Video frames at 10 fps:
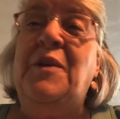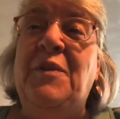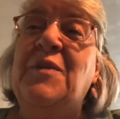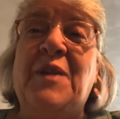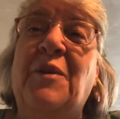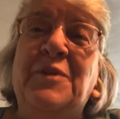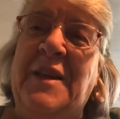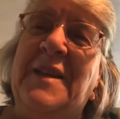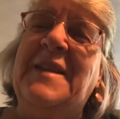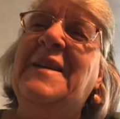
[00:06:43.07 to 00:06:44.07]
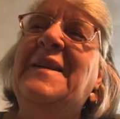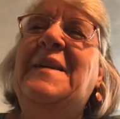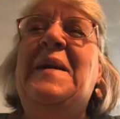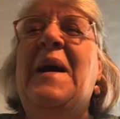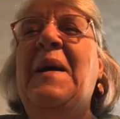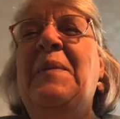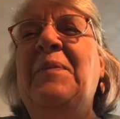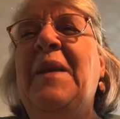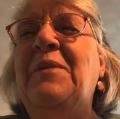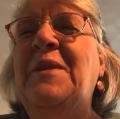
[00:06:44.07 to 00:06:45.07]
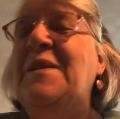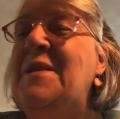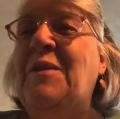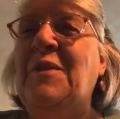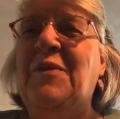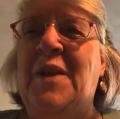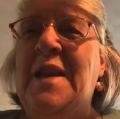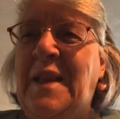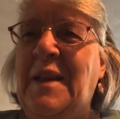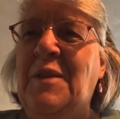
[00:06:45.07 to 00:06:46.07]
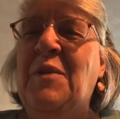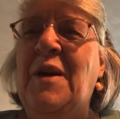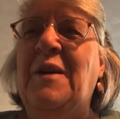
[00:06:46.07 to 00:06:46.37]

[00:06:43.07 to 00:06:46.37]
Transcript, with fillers: wouldn't have sold it. Um, he wouldn't have sold it for anything in the